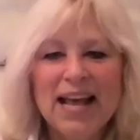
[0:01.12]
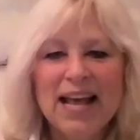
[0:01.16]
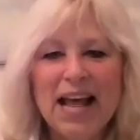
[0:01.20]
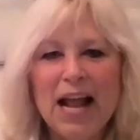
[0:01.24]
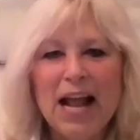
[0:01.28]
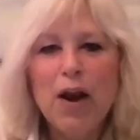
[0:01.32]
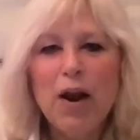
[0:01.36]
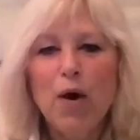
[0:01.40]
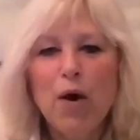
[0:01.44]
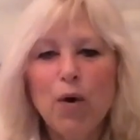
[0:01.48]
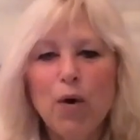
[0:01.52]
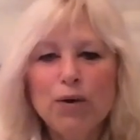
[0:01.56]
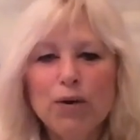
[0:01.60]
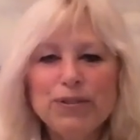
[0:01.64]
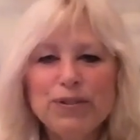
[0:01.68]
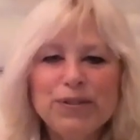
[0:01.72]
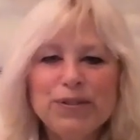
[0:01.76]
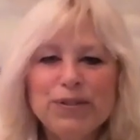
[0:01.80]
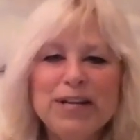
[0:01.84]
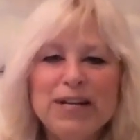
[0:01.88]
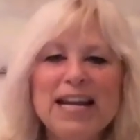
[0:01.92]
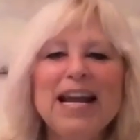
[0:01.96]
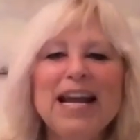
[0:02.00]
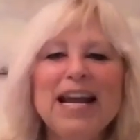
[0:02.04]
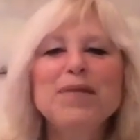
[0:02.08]
Hello,
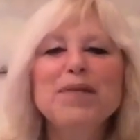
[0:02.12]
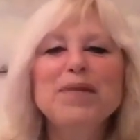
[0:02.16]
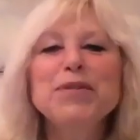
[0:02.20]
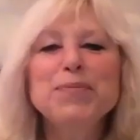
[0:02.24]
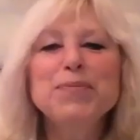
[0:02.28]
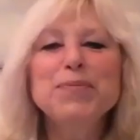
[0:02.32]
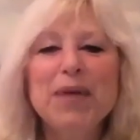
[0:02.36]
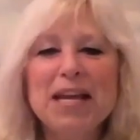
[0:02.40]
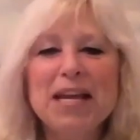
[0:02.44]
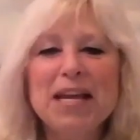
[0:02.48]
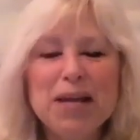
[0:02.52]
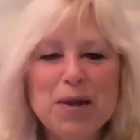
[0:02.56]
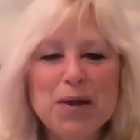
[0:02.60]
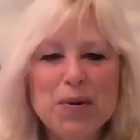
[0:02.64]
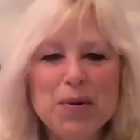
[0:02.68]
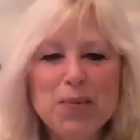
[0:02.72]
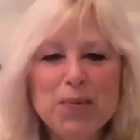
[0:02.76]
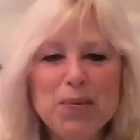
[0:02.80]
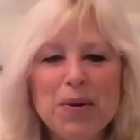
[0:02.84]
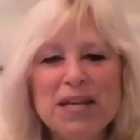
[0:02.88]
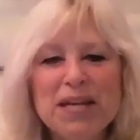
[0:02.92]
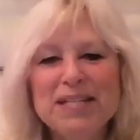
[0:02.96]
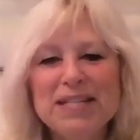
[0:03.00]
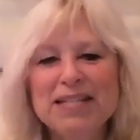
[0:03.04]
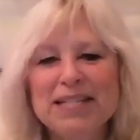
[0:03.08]
today I'm speaking
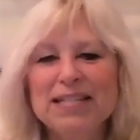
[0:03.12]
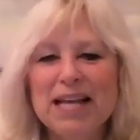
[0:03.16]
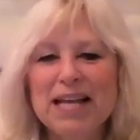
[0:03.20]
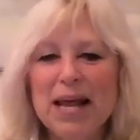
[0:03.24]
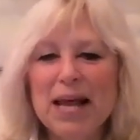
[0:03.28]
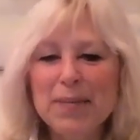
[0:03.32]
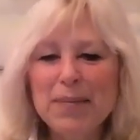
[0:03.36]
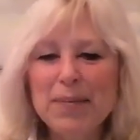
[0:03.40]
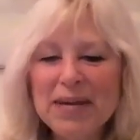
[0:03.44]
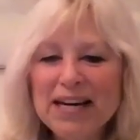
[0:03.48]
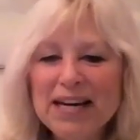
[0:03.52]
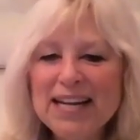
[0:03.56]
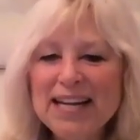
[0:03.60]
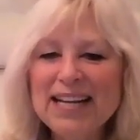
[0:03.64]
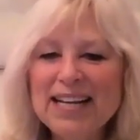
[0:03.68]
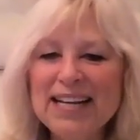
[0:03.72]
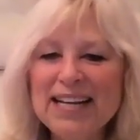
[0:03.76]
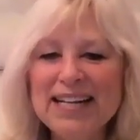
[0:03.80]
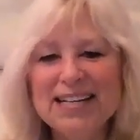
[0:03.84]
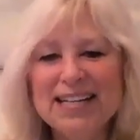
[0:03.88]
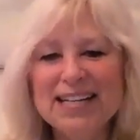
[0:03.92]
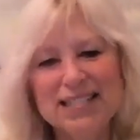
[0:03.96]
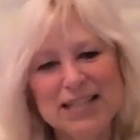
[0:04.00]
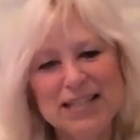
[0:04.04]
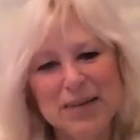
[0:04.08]
with Emily
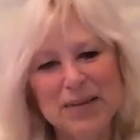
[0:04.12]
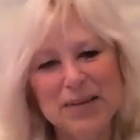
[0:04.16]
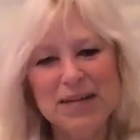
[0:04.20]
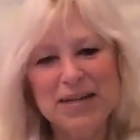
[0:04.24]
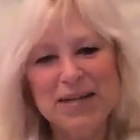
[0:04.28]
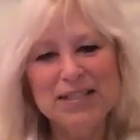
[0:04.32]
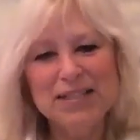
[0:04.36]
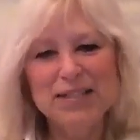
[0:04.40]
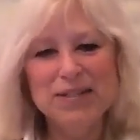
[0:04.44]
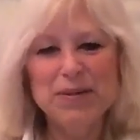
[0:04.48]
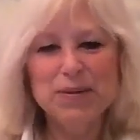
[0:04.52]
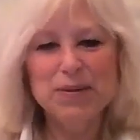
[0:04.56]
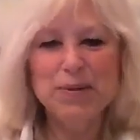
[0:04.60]
Elizabeth